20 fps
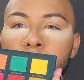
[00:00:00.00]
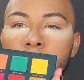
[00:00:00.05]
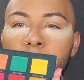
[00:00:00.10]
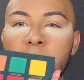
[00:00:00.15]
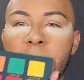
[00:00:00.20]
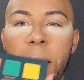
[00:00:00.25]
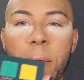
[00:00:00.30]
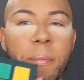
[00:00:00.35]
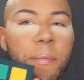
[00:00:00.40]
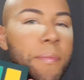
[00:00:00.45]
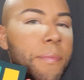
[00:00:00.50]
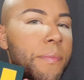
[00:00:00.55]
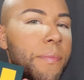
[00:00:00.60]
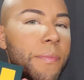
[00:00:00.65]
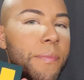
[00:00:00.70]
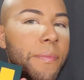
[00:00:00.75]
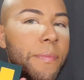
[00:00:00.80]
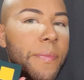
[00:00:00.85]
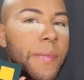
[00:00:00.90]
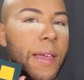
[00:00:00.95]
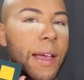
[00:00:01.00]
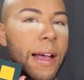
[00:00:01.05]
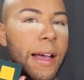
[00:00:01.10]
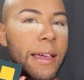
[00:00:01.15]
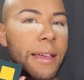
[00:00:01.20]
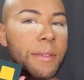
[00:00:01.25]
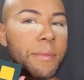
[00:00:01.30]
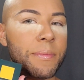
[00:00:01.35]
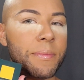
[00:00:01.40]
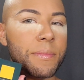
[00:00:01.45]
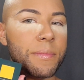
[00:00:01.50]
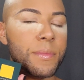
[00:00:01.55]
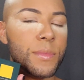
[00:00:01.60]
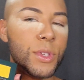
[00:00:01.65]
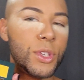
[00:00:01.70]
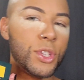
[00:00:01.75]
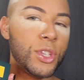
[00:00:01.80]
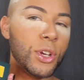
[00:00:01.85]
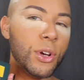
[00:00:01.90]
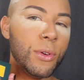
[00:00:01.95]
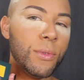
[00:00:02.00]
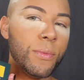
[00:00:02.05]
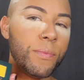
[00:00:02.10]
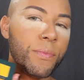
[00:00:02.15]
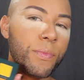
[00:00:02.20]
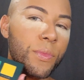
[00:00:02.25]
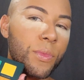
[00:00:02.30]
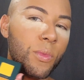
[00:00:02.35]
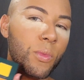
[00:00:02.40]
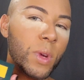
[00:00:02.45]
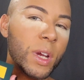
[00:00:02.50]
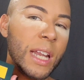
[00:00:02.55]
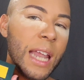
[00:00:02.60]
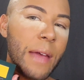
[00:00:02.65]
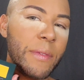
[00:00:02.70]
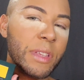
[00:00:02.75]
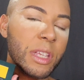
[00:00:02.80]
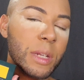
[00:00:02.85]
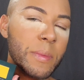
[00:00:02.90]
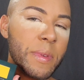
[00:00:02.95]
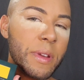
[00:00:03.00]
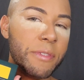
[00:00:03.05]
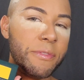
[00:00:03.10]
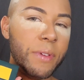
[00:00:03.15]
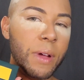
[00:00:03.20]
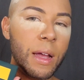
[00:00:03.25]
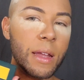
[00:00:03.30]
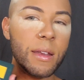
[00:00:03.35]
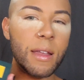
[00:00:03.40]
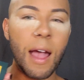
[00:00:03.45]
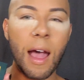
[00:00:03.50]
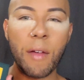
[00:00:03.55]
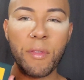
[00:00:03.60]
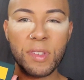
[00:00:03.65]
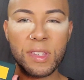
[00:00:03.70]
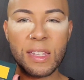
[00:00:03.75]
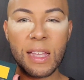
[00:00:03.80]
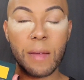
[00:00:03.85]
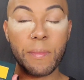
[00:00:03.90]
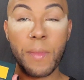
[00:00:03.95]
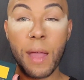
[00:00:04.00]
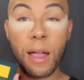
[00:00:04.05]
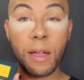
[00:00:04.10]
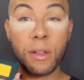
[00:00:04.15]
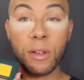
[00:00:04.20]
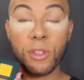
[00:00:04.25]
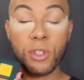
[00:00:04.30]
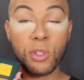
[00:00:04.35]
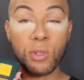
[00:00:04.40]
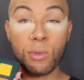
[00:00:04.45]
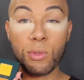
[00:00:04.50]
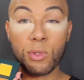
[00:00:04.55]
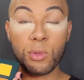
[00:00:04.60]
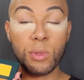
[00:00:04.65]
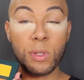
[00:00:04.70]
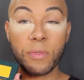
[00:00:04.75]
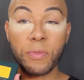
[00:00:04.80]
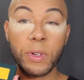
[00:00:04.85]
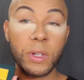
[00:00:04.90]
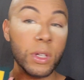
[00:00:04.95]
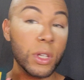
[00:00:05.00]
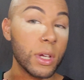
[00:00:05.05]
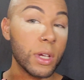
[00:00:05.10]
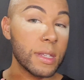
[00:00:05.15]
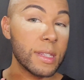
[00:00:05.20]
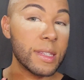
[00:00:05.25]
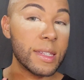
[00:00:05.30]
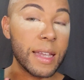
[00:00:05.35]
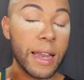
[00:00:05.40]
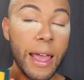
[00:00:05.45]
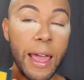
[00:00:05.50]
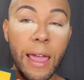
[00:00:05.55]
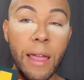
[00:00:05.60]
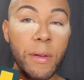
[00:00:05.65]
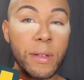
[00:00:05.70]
Yeah. Hi. So we're going to have a little bit of fun. Obviously, I'm not going to do 2 different looks today.